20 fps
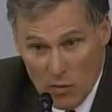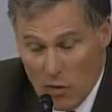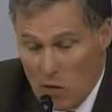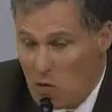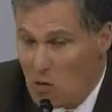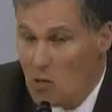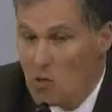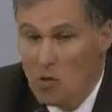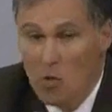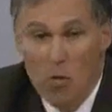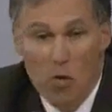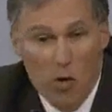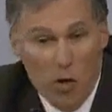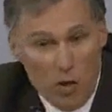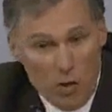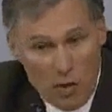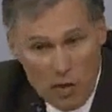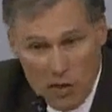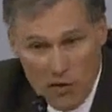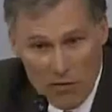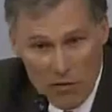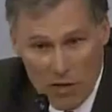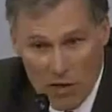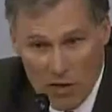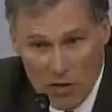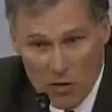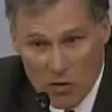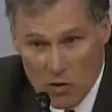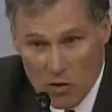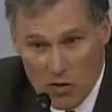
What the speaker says: we historically have done